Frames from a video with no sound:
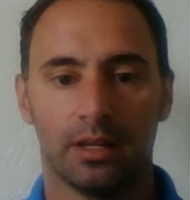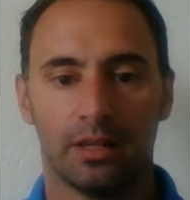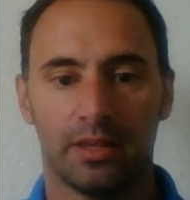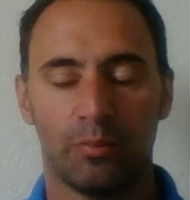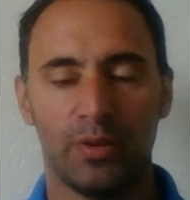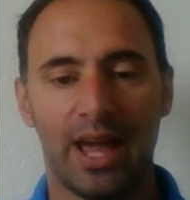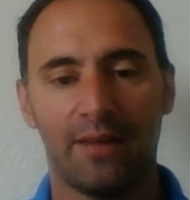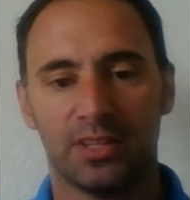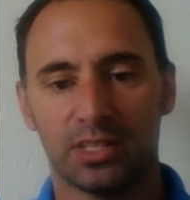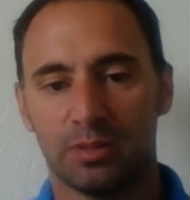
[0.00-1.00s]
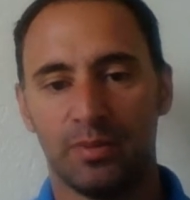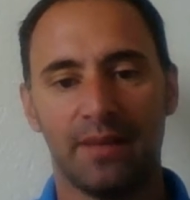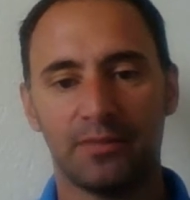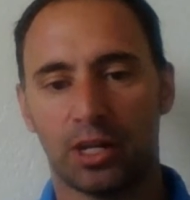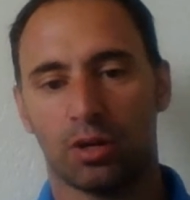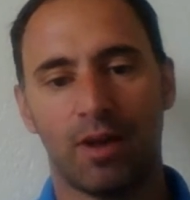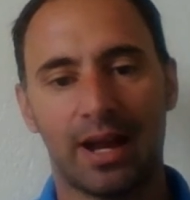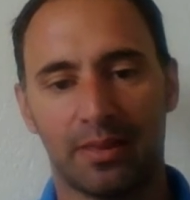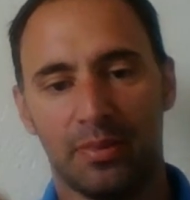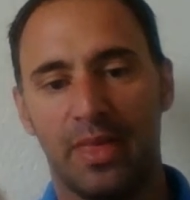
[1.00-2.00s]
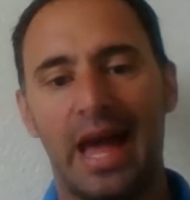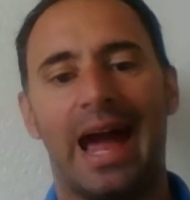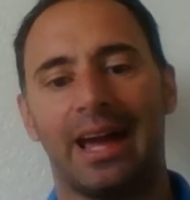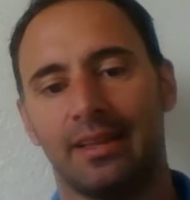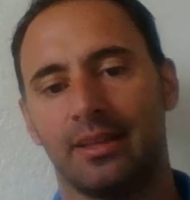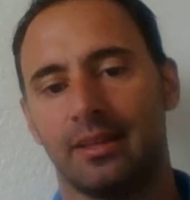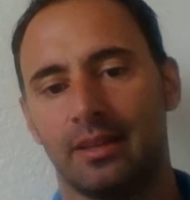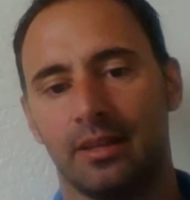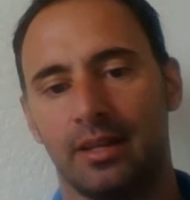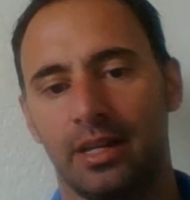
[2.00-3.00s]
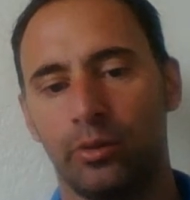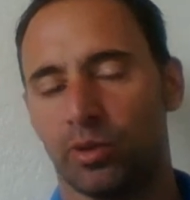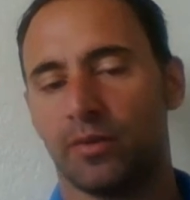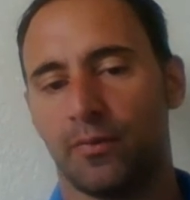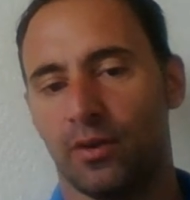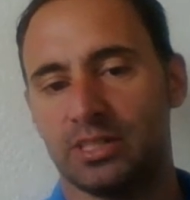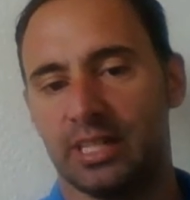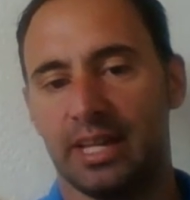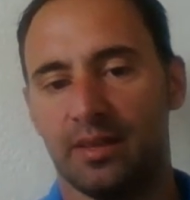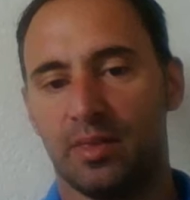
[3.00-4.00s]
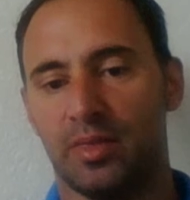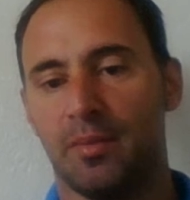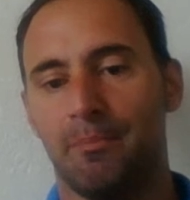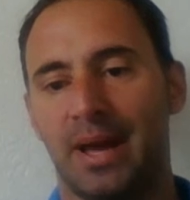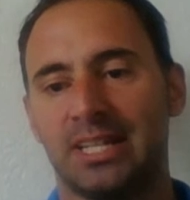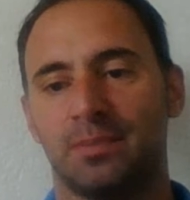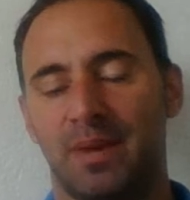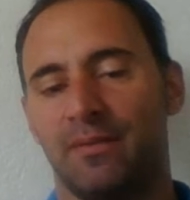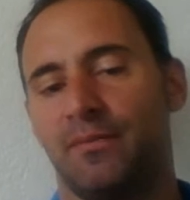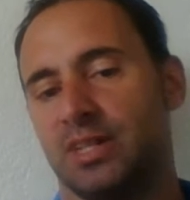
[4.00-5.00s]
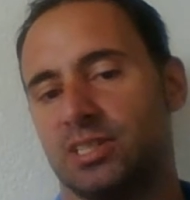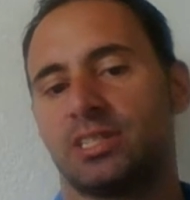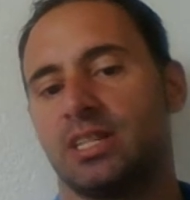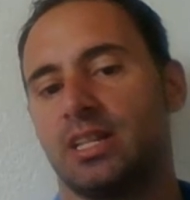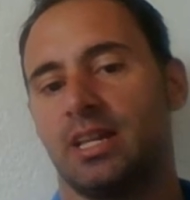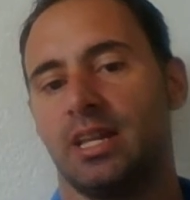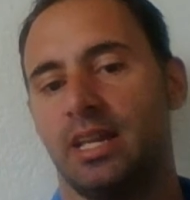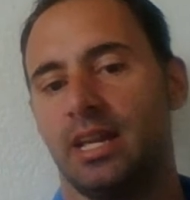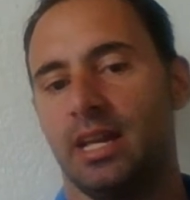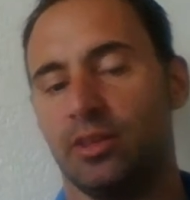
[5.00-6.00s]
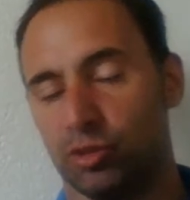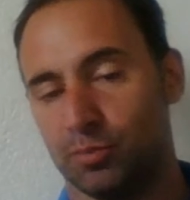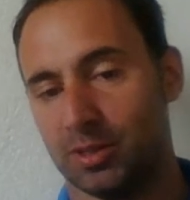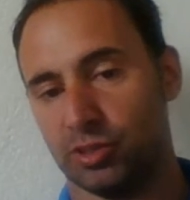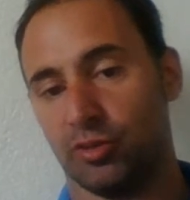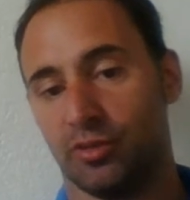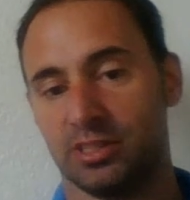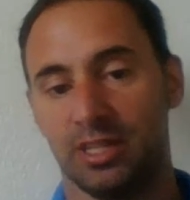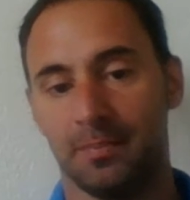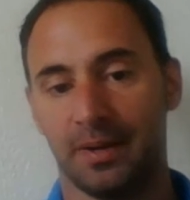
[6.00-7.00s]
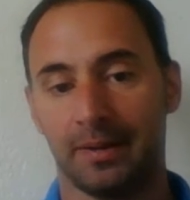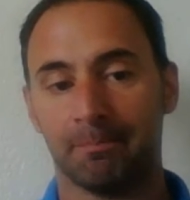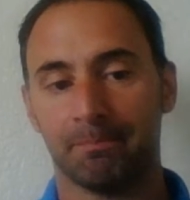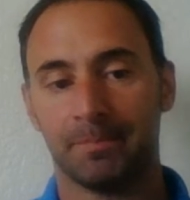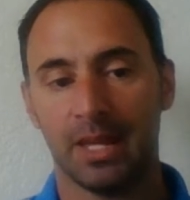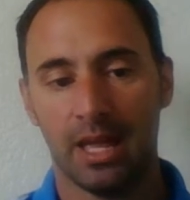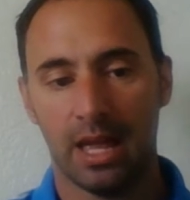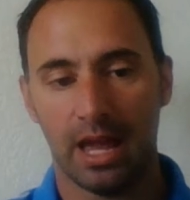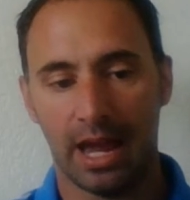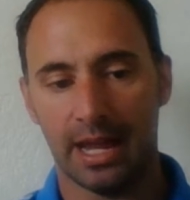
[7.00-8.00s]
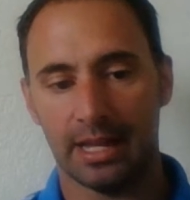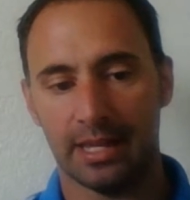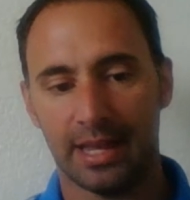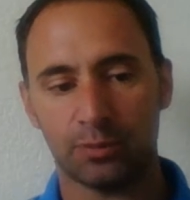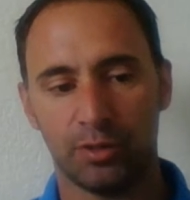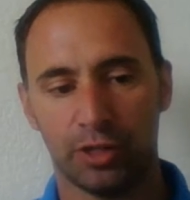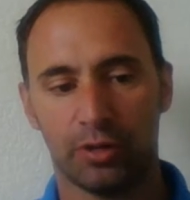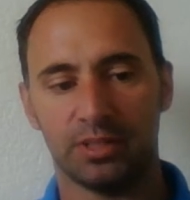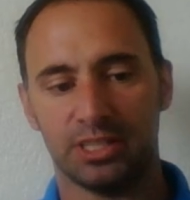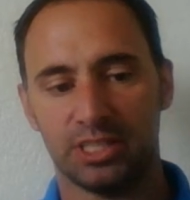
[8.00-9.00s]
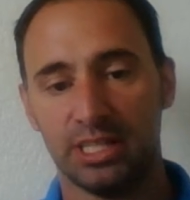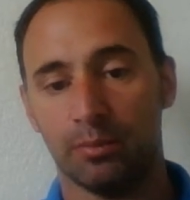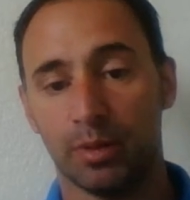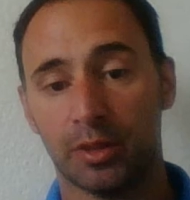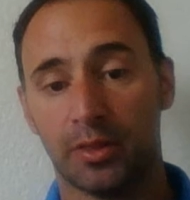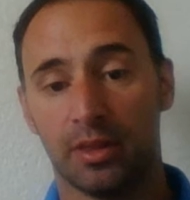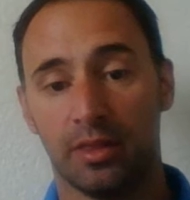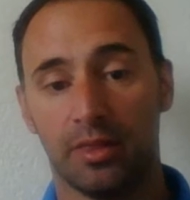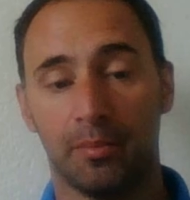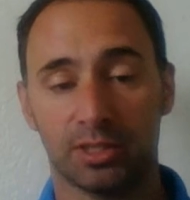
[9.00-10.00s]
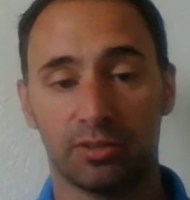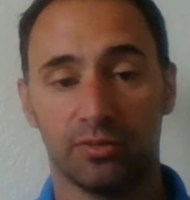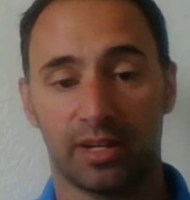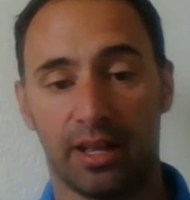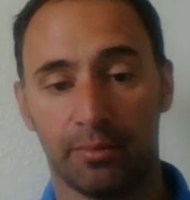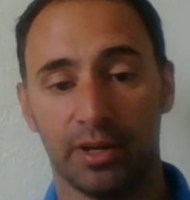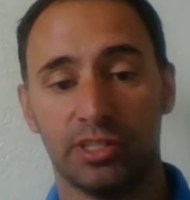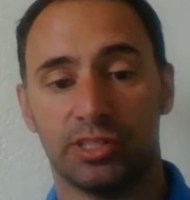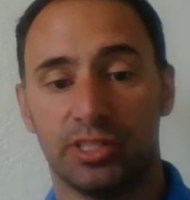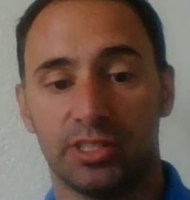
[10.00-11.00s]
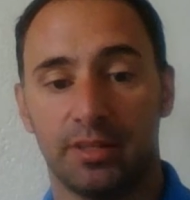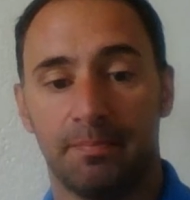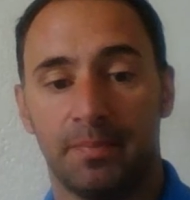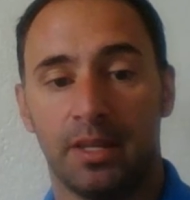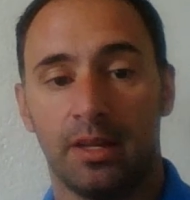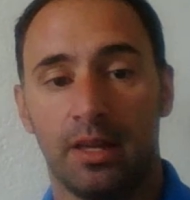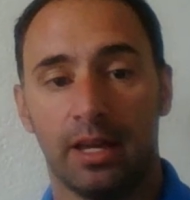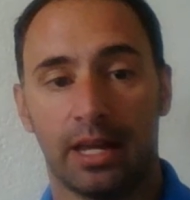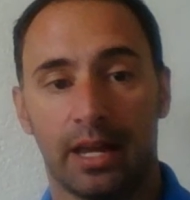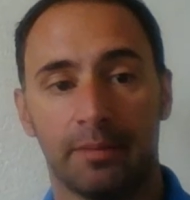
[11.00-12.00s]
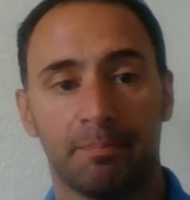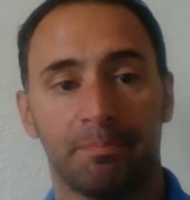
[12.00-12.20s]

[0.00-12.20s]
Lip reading: Then we have to correct that in order for us to get the best benefits in those muscles aren't sleeping. And that's what you're going to see with the muscular recalibration system. Okay.